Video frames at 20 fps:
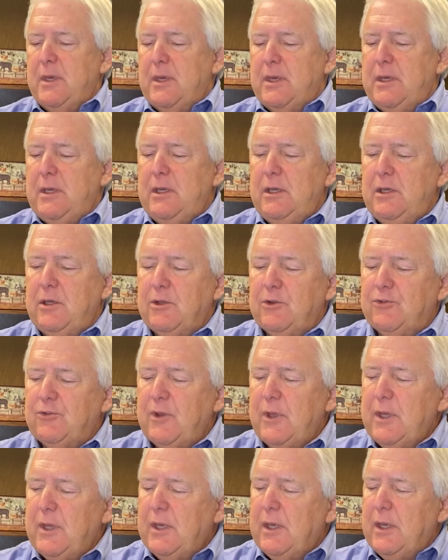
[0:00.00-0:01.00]
He is
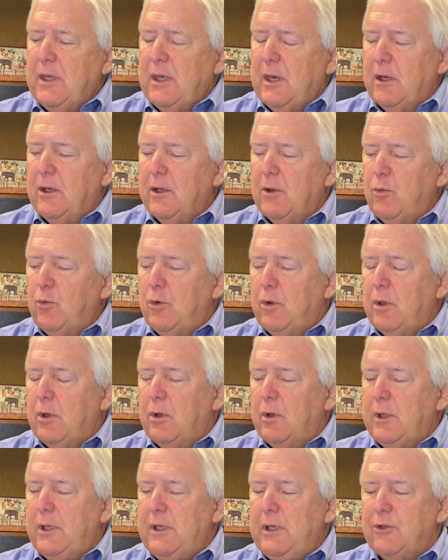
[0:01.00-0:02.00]

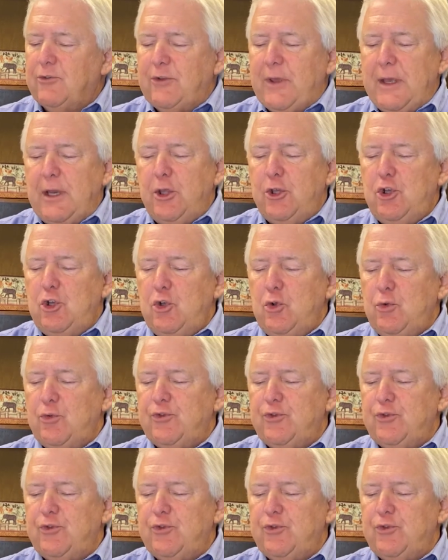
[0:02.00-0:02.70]
Elihu,